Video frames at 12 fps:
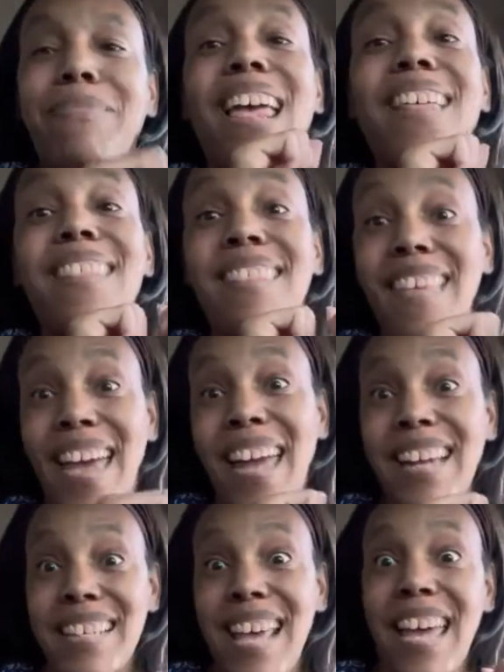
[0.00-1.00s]

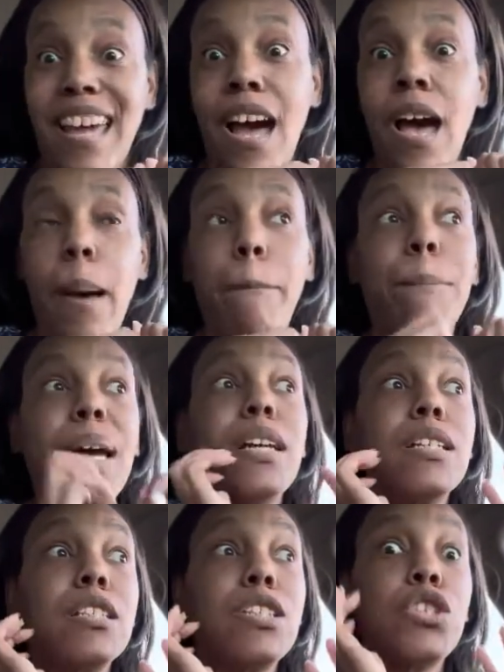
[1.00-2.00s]
They take up
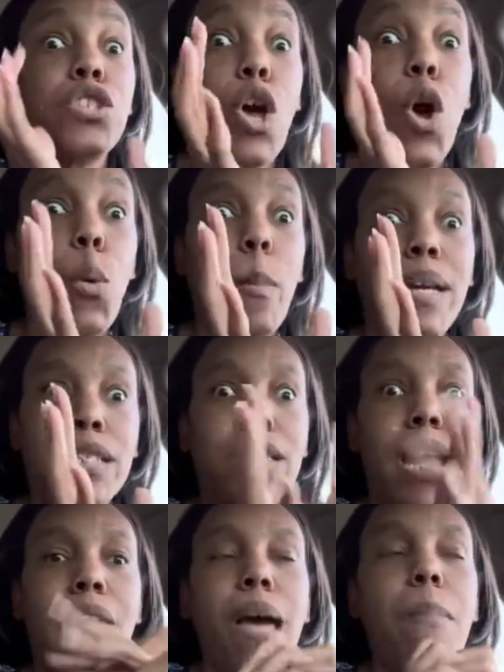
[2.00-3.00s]
so much
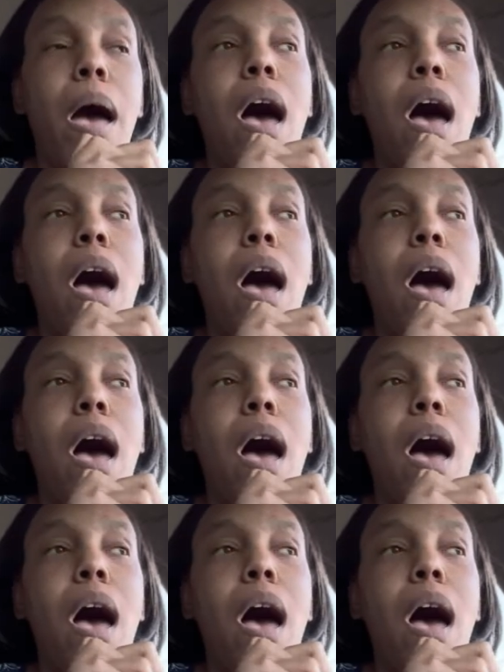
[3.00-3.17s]
time.